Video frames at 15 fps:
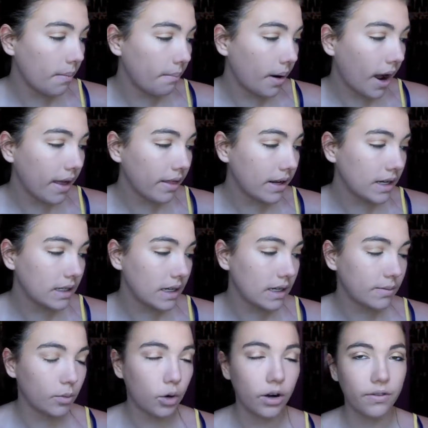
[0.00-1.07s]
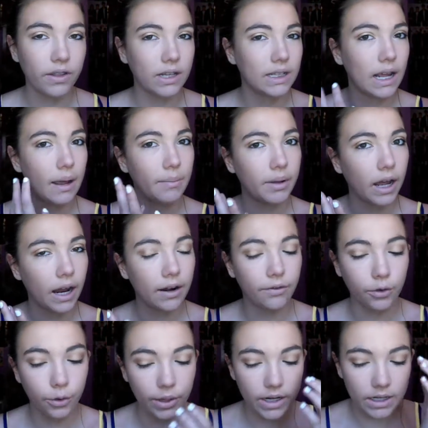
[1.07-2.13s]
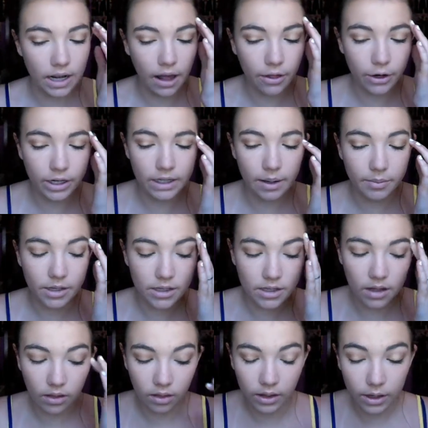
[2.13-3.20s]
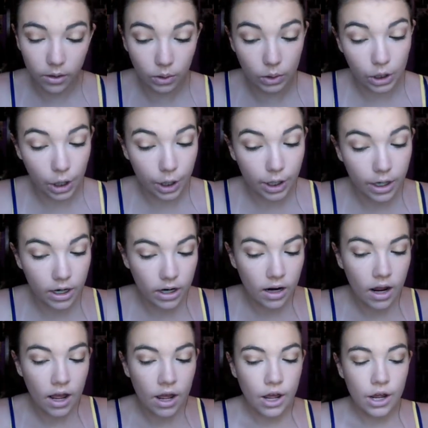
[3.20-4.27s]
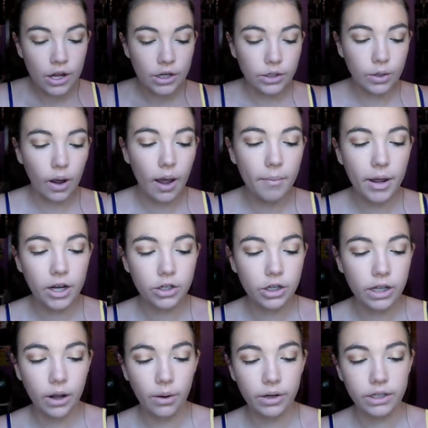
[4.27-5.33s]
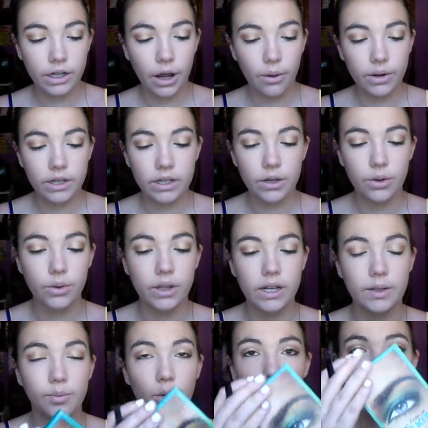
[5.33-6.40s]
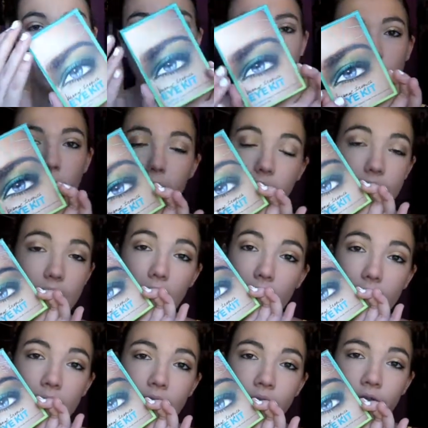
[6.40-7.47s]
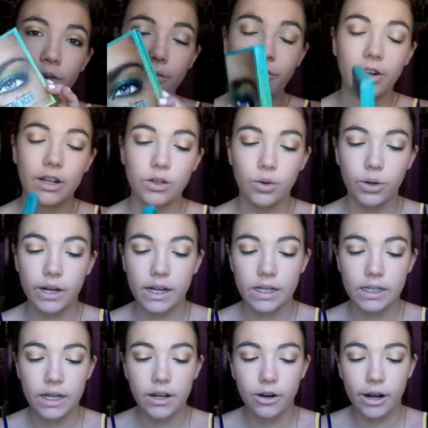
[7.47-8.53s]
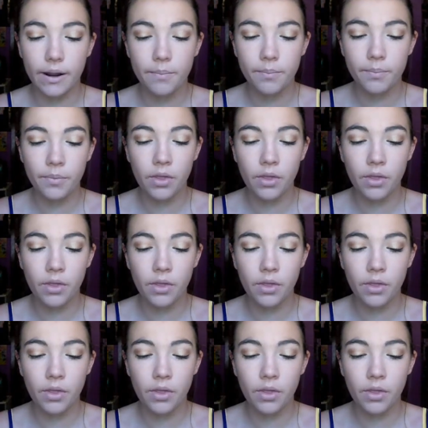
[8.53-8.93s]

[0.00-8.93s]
Miley's is more of the same kind of crease color, except it's a little darker. So I'm actually going to go into this Bronze Tropics Eye Kit from Victoria's Secret.